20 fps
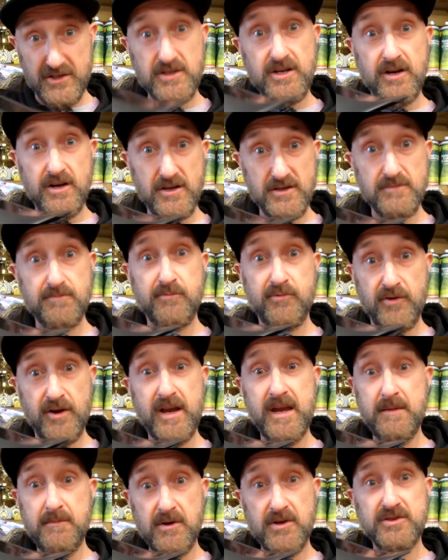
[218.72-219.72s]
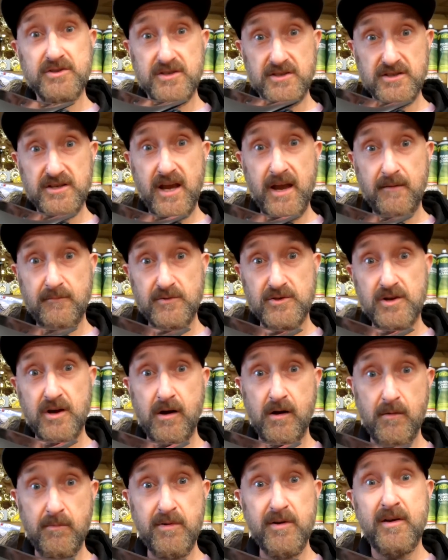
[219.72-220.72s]
does pretty much the same
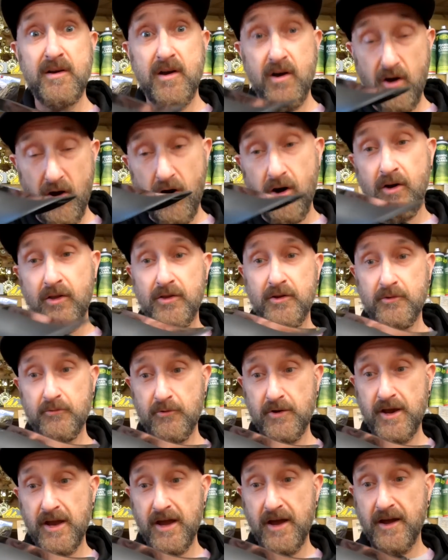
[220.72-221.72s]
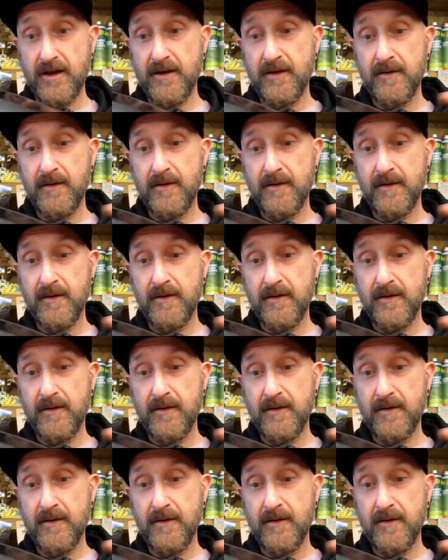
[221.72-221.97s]
job on the rear.